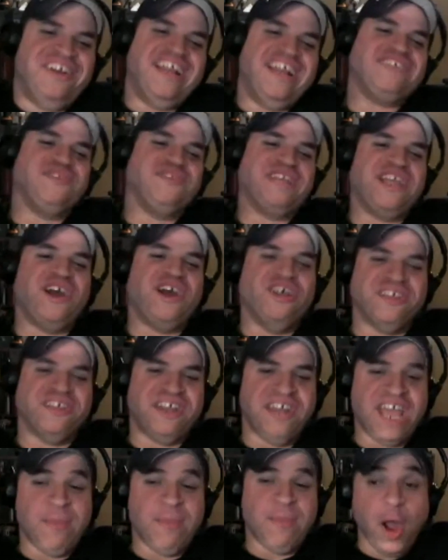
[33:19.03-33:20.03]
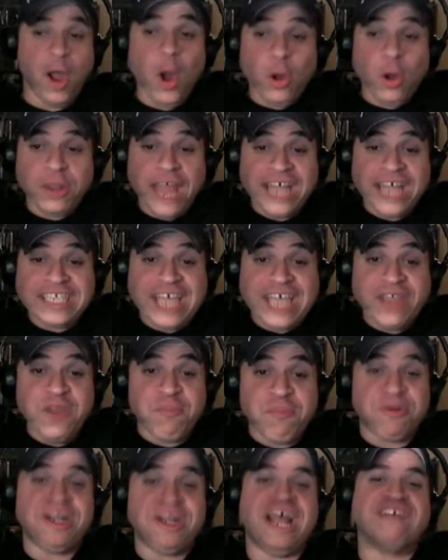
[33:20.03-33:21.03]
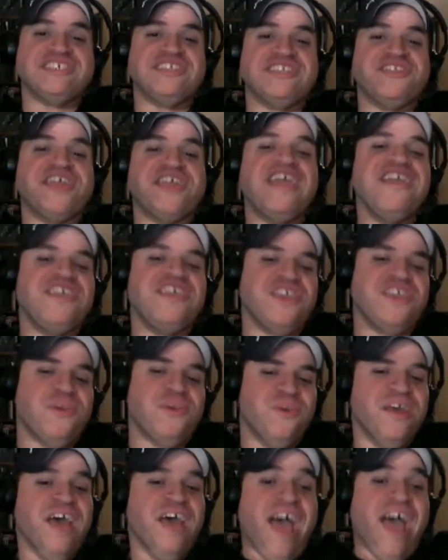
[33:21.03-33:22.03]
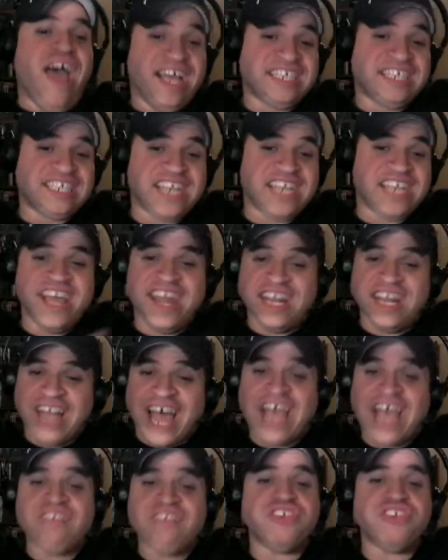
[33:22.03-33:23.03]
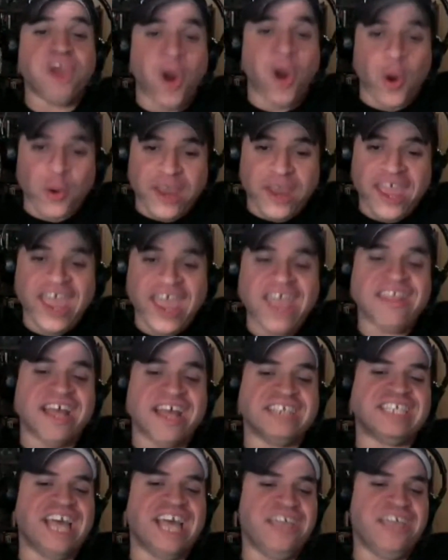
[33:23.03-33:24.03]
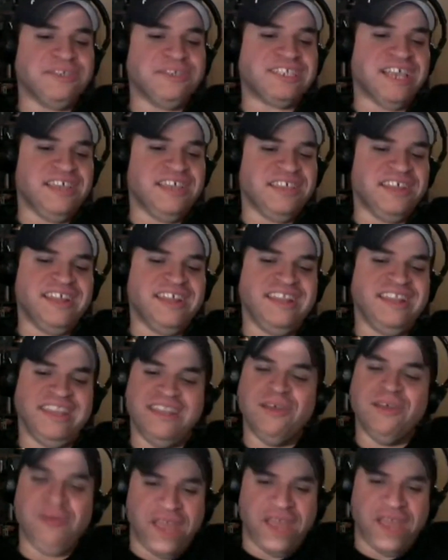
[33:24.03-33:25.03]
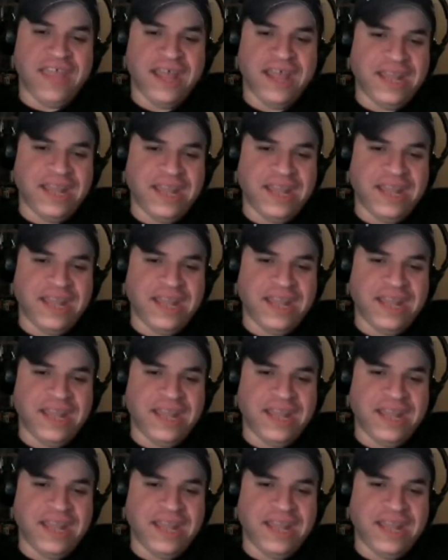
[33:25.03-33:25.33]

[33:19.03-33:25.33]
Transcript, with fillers: that's what they call it in the game. Like, oh, that's how you pronounce thank you. Escha and Logy, okay, that's how you say that. Okay, I,